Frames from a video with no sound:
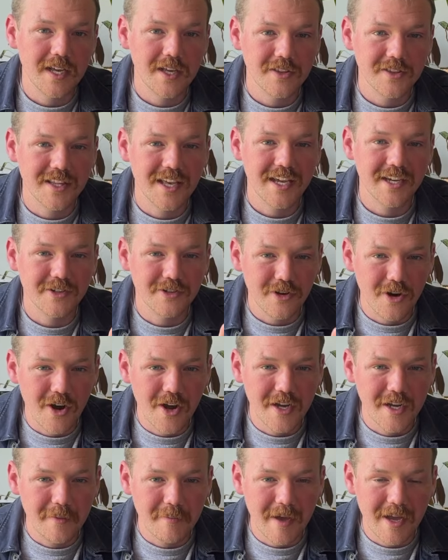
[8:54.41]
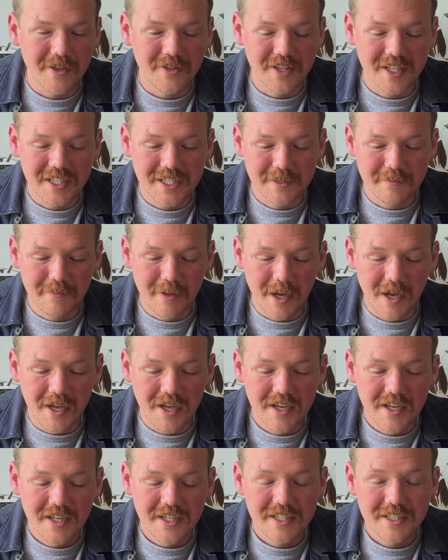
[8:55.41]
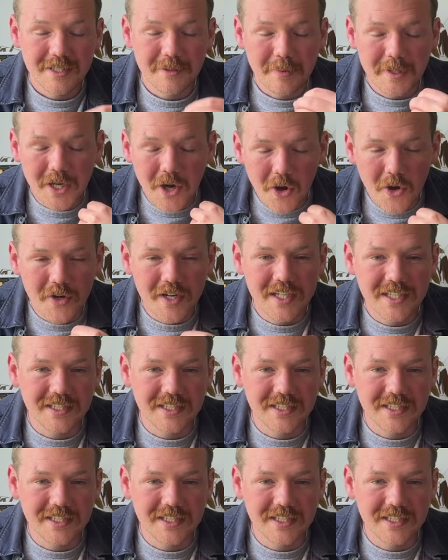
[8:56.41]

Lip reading: there crying about this, but to be honest,